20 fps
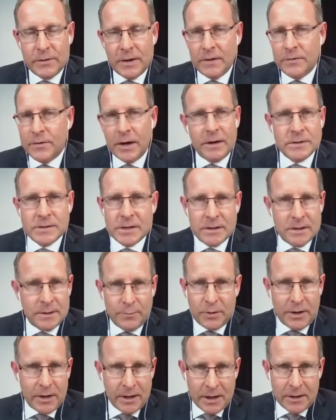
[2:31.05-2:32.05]
Those are the
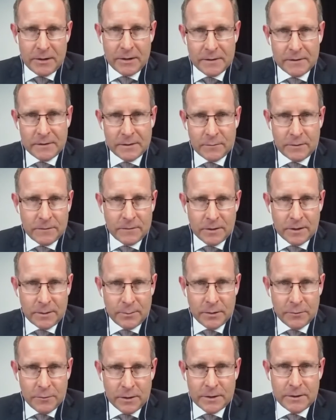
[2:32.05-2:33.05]
priorities that we've got to
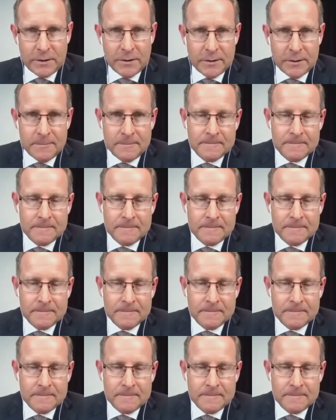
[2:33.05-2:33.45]
be working on.